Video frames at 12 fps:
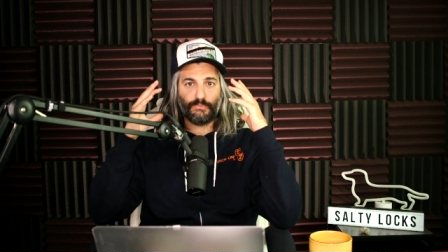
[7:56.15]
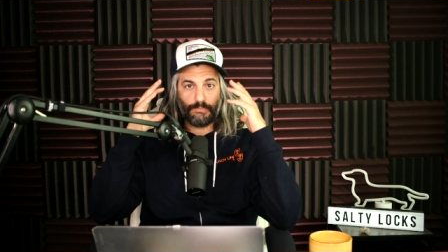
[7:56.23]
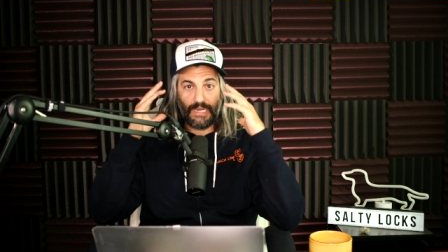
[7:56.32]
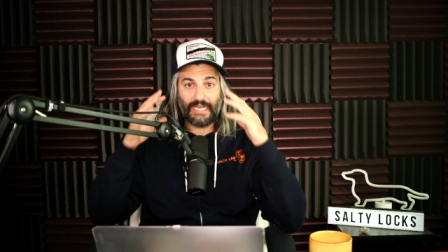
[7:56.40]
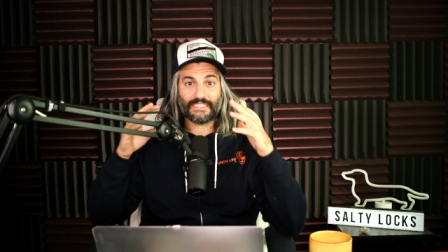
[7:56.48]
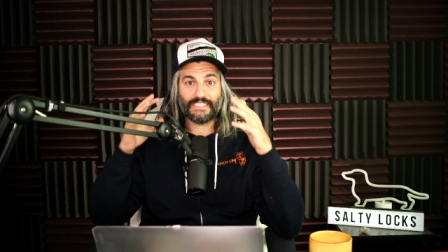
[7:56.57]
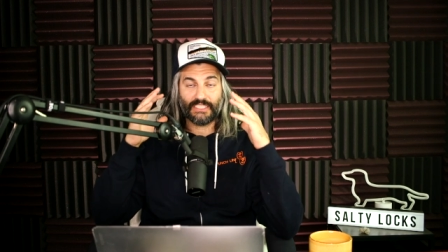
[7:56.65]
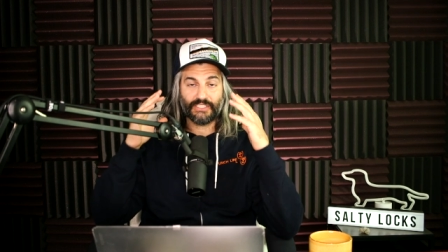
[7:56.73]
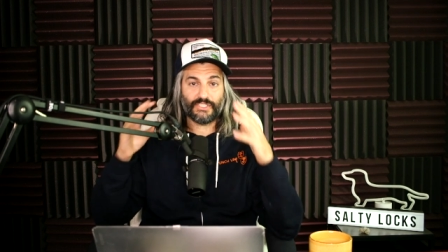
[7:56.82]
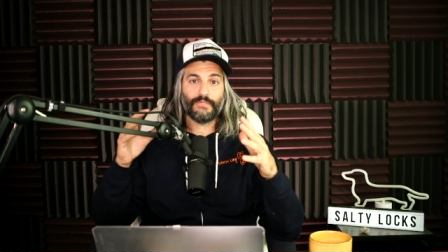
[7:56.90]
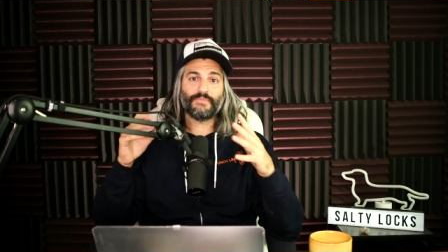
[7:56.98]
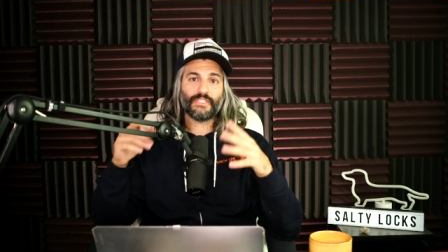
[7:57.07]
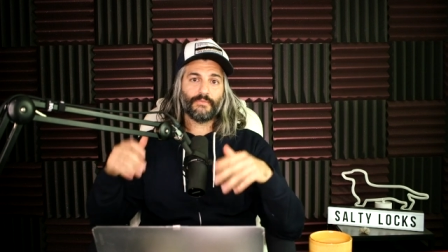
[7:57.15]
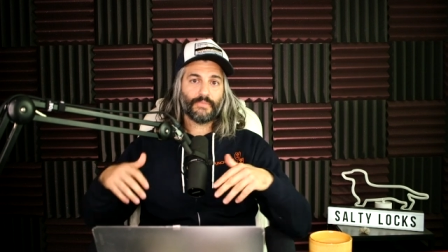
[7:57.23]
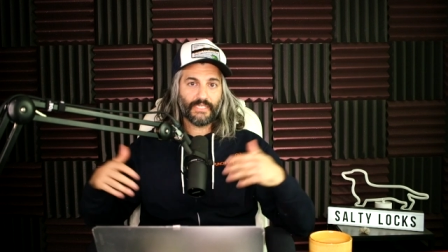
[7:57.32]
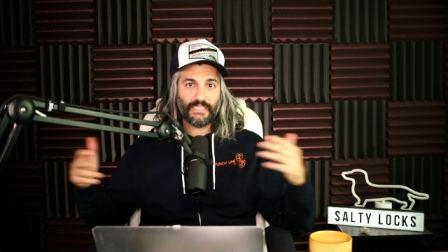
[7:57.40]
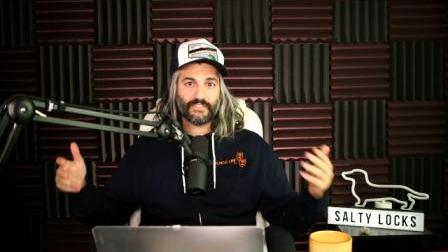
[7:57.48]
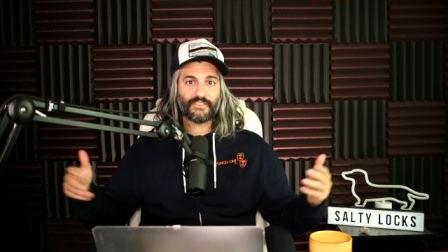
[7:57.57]
boxing gym,
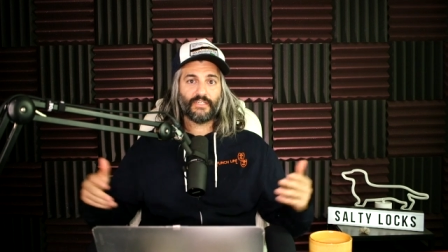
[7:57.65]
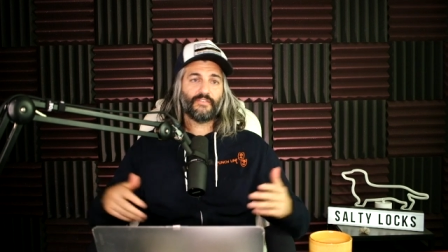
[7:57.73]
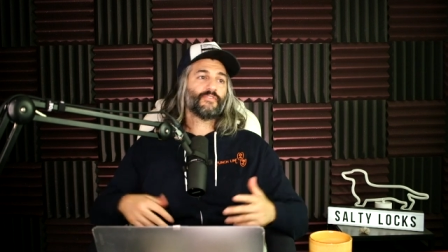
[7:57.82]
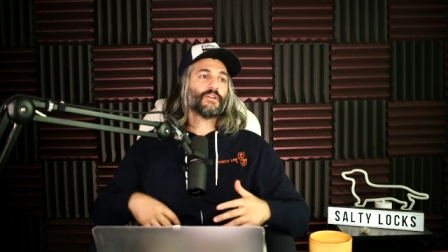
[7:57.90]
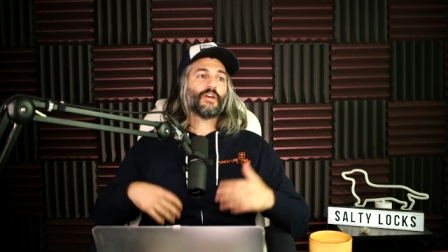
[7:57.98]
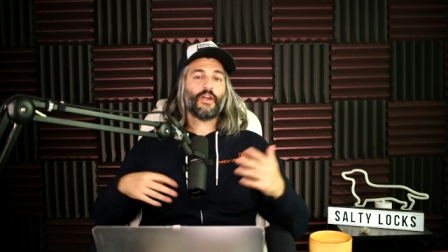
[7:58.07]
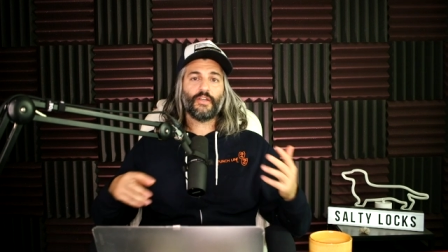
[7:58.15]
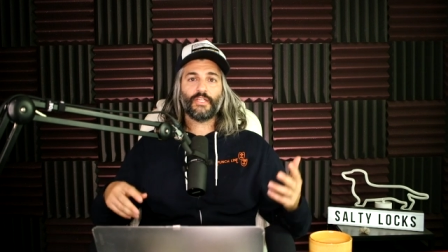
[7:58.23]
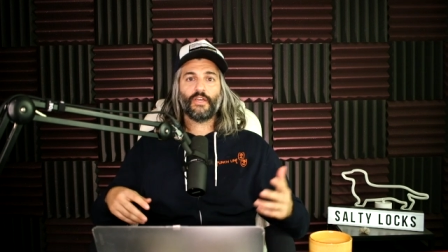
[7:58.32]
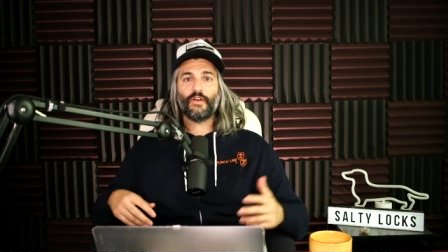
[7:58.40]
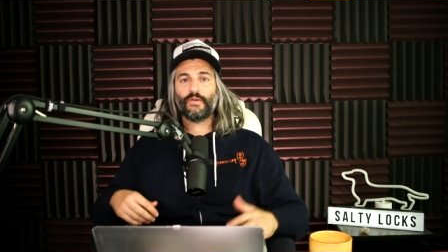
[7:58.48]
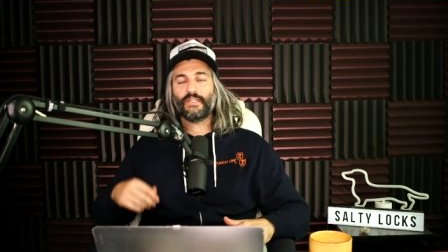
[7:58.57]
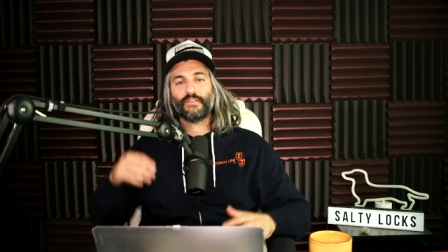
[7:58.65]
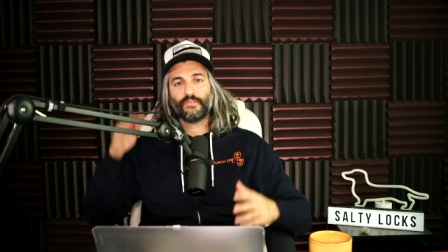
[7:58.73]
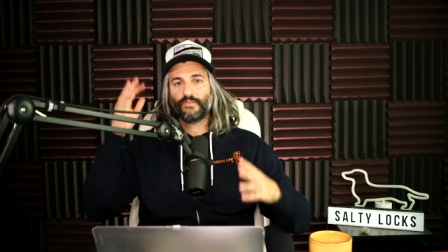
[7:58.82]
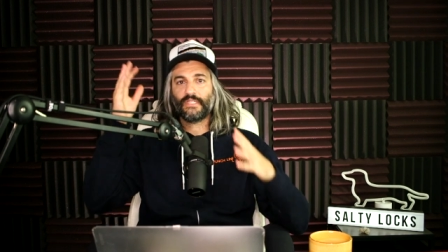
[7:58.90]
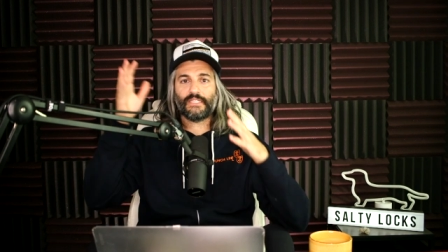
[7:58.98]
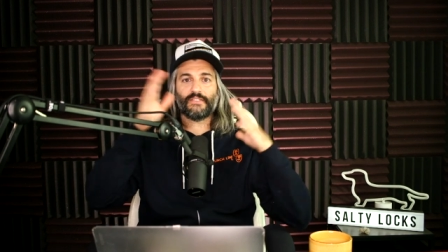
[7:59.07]
but it is good for cardio and
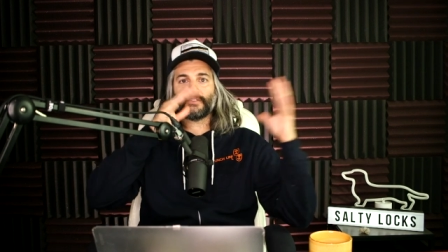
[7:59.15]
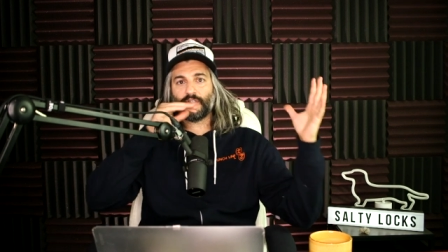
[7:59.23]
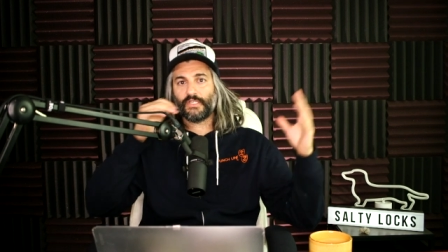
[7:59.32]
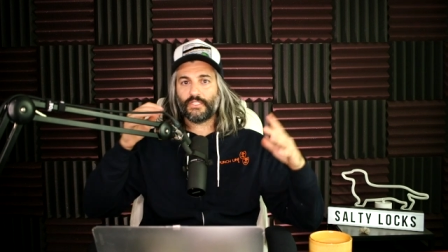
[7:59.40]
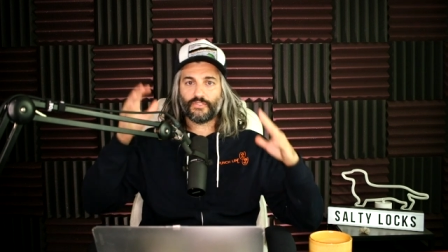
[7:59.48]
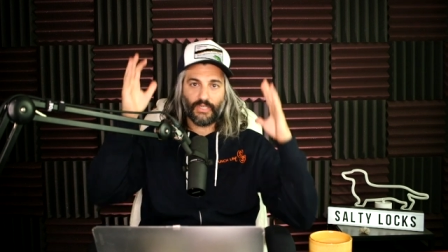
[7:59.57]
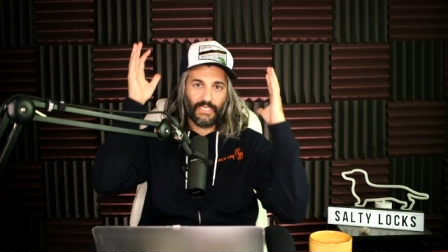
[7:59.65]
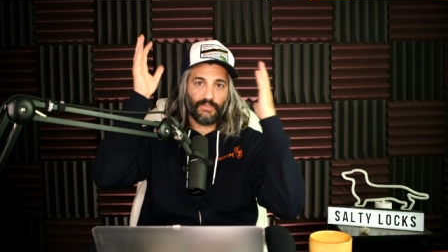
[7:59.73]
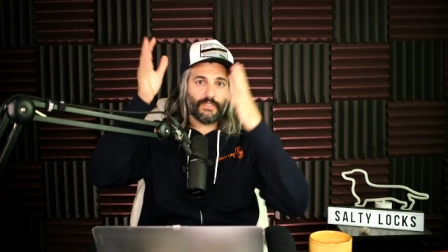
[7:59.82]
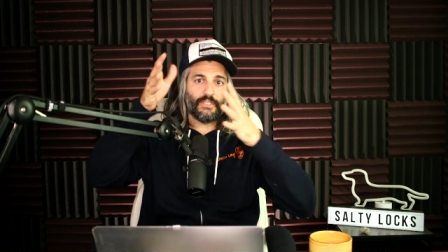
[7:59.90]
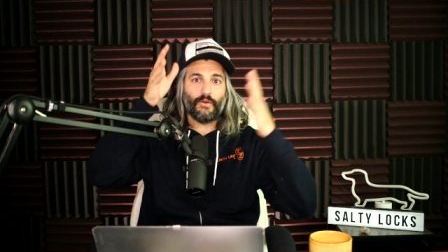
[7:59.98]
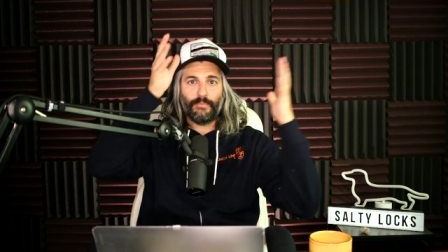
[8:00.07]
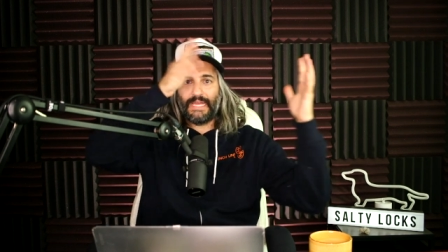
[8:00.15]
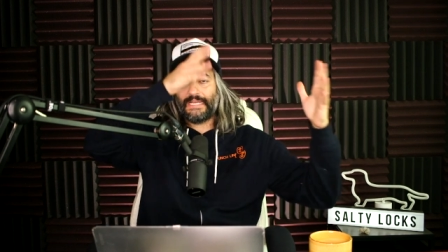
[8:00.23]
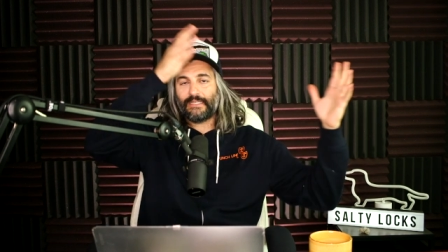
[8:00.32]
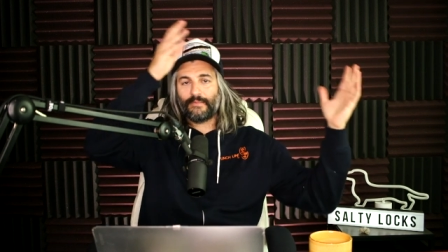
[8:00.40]
doing like the circuit training where you go bag